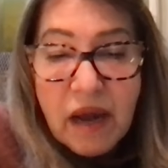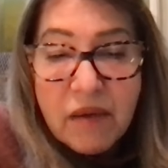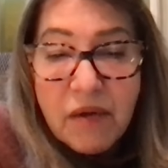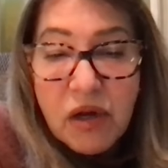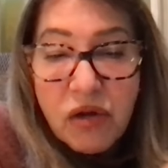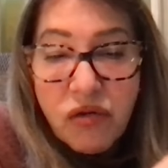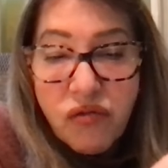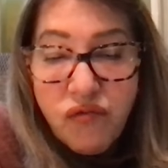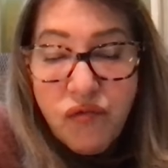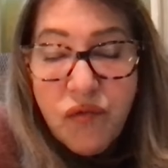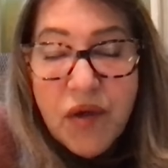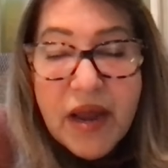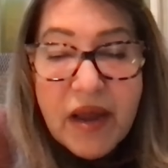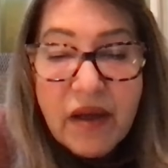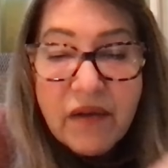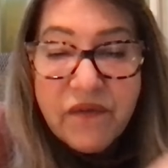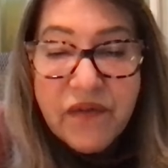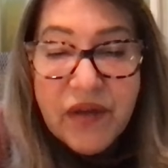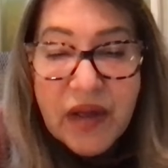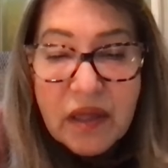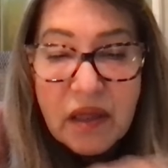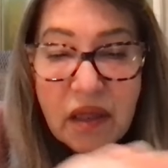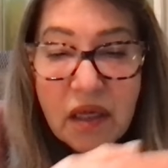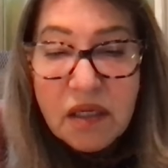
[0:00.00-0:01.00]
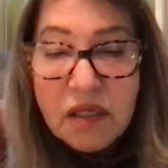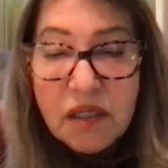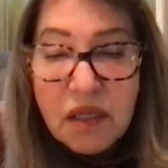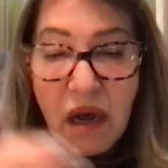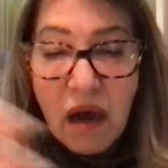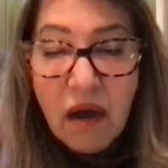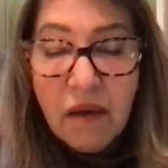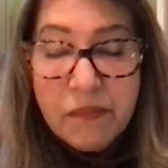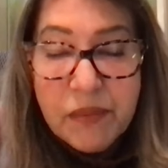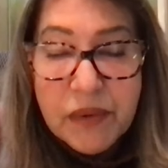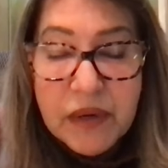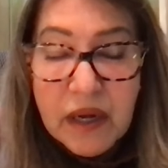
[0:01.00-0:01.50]
I'm going to reinvent this
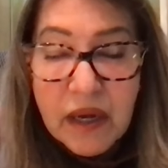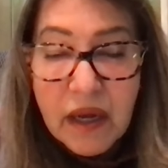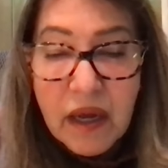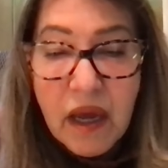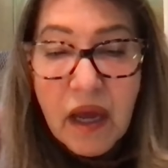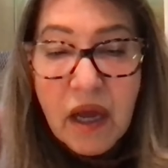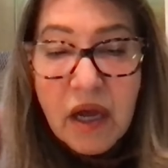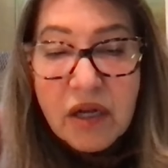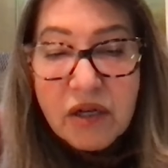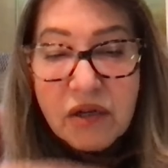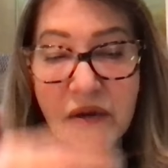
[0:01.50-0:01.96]
company